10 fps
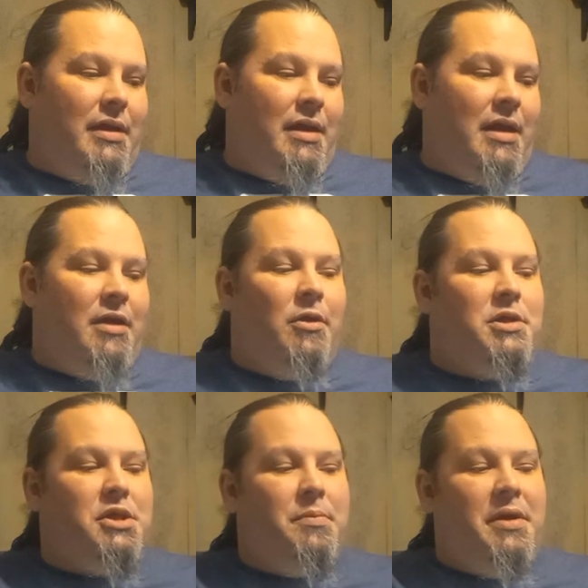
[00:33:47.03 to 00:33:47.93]
I'd
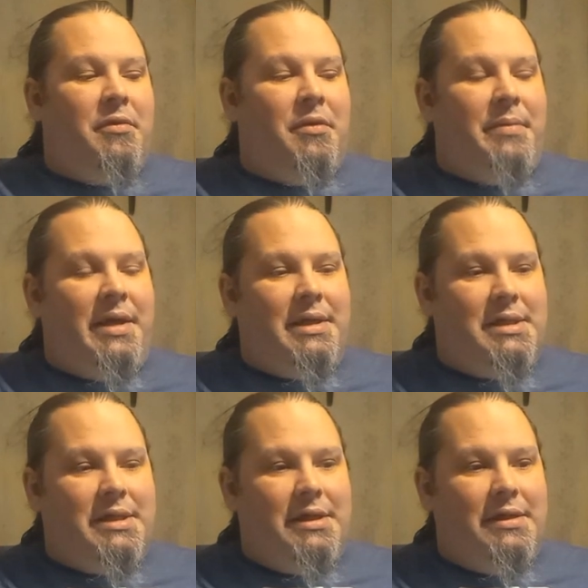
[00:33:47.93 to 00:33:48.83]
also be
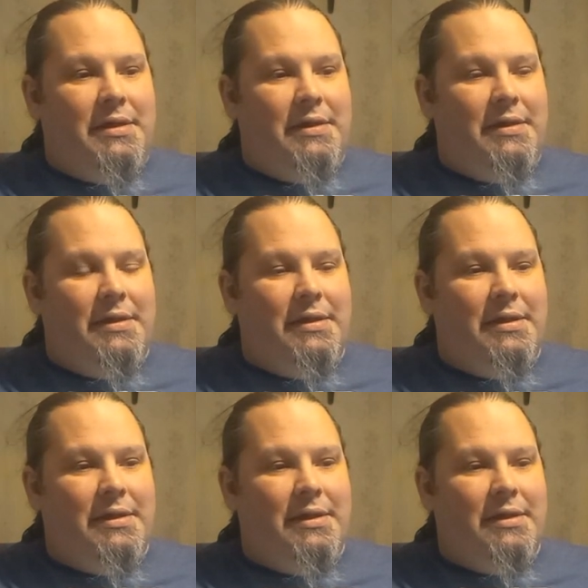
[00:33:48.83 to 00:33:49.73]
remiss
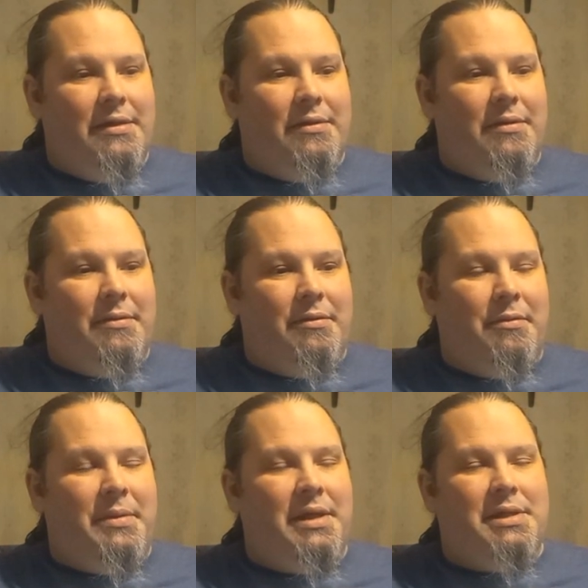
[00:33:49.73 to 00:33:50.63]

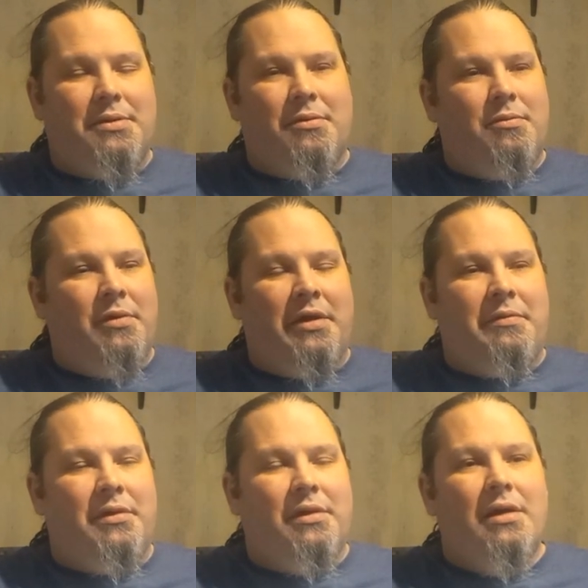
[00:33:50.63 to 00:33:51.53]
or
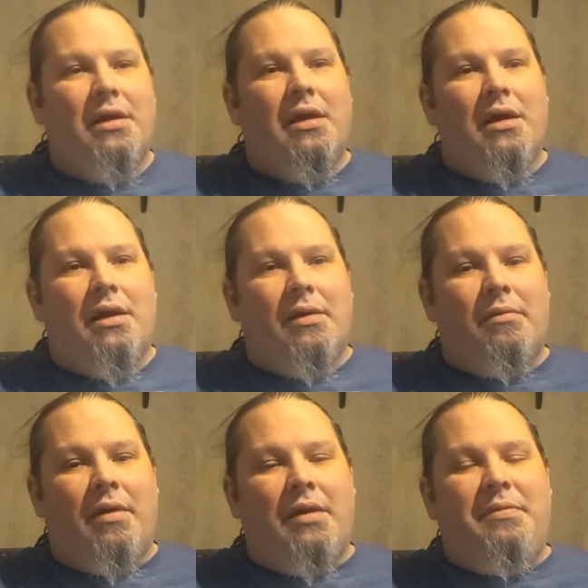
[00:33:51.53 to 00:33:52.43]
whatever.
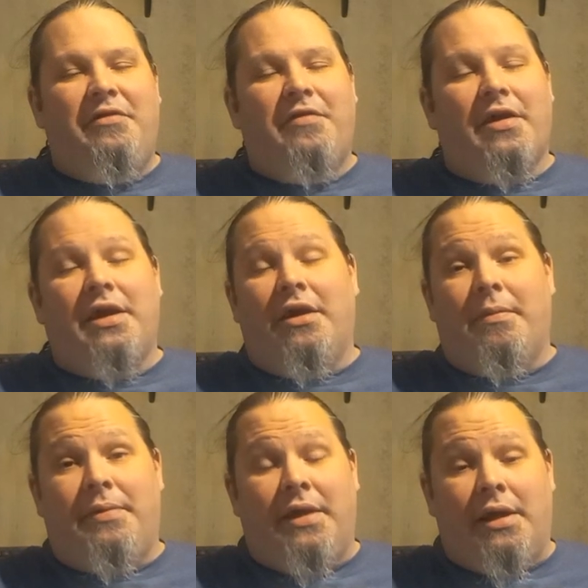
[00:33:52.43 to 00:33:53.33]
I'd be fucking
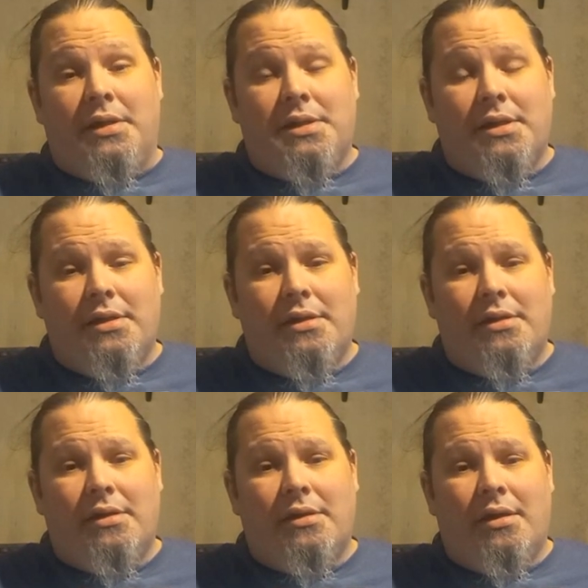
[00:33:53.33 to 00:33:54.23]
up things.
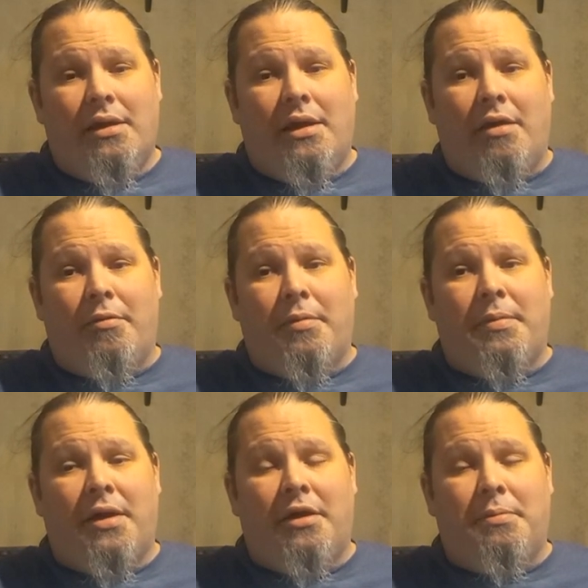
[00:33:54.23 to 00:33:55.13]
I can't
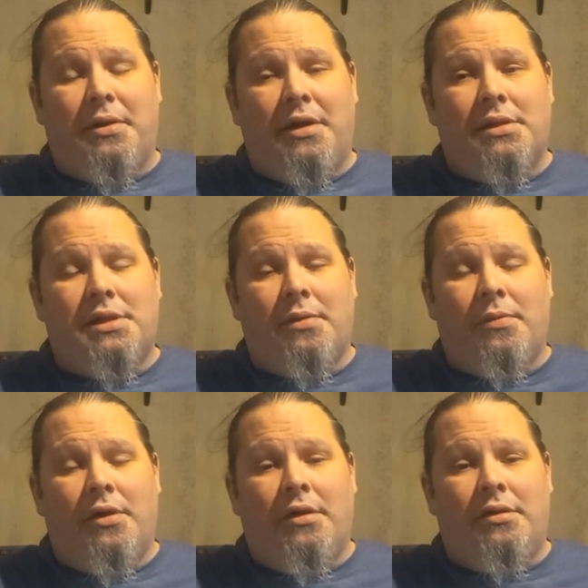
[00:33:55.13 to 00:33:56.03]
remember how to pronounce that
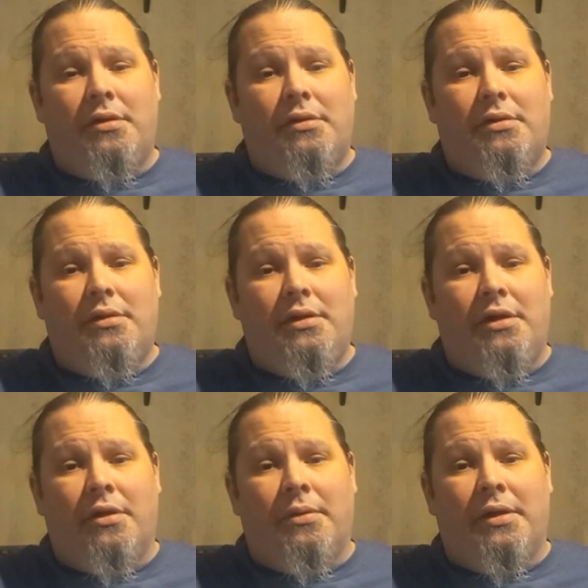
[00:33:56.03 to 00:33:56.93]
word, and you
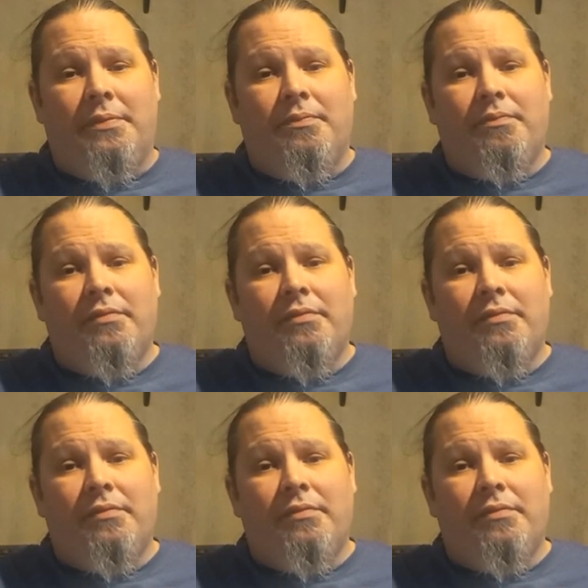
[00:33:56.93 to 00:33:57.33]
know what?